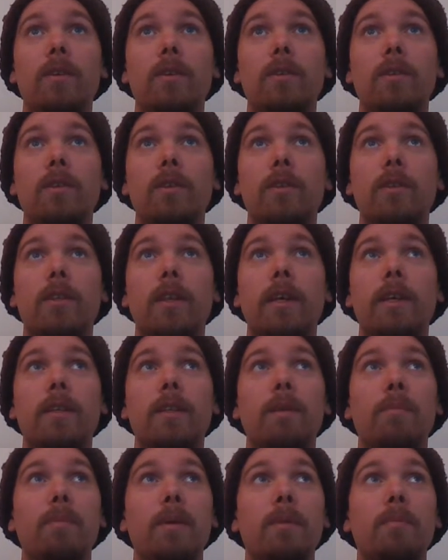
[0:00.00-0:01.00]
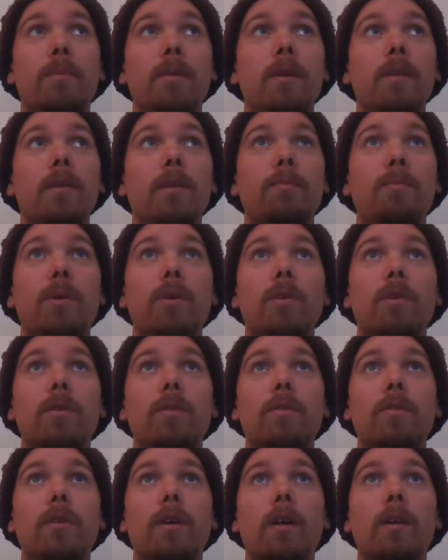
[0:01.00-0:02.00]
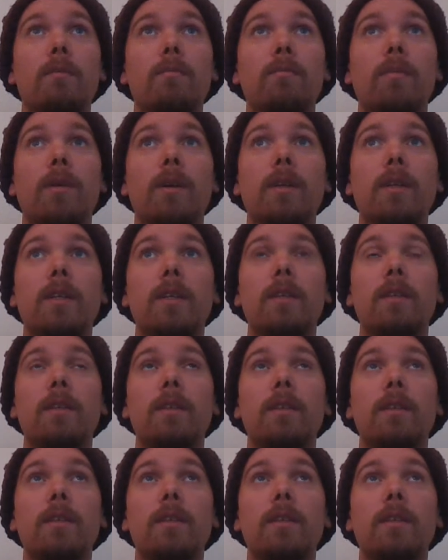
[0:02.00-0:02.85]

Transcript: Just like the people in the book who got money